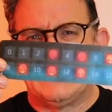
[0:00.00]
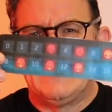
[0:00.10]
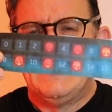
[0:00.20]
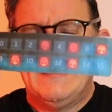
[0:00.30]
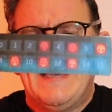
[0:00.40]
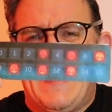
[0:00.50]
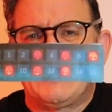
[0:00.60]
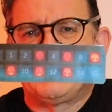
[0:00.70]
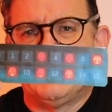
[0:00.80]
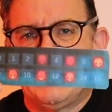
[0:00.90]
the
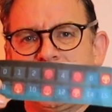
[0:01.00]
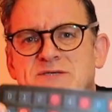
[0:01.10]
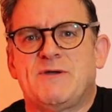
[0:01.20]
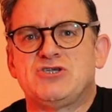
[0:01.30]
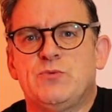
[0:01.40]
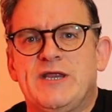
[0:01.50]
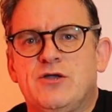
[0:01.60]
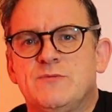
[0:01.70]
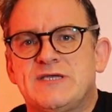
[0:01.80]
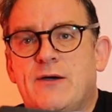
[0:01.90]
actual expansion, when it
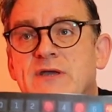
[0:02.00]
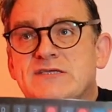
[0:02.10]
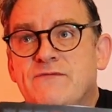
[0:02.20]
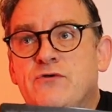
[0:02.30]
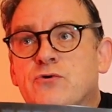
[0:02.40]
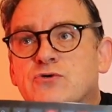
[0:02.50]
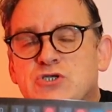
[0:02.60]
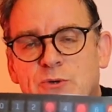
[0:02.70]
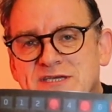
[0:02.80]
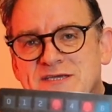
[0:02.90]
comes out, it's of course
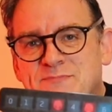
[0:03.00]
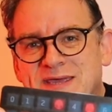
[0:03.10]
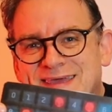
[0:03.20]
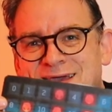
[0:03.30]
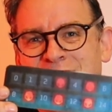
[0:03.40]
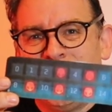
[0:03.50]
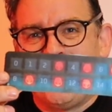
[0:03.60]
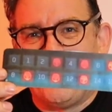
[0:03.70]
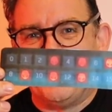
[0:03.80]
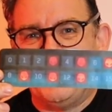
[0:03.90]
going to be
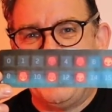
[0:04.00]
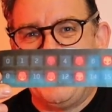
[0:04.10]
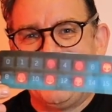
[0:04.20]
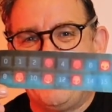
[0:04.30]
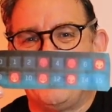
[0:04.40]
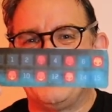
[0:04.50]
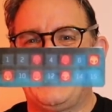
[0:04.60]
on